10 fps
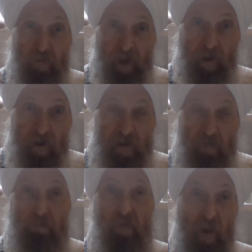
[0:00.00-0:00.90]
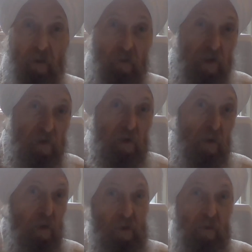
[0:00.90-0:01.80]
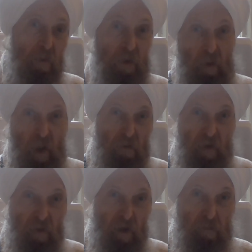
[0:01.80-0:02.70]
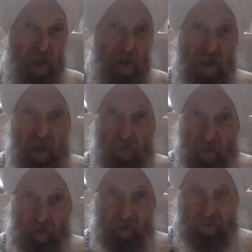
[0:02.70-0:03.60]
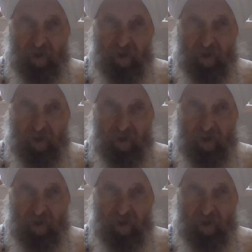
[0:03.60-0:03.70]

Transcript: figures. In other words, we don't love Yogi Bhajan anymore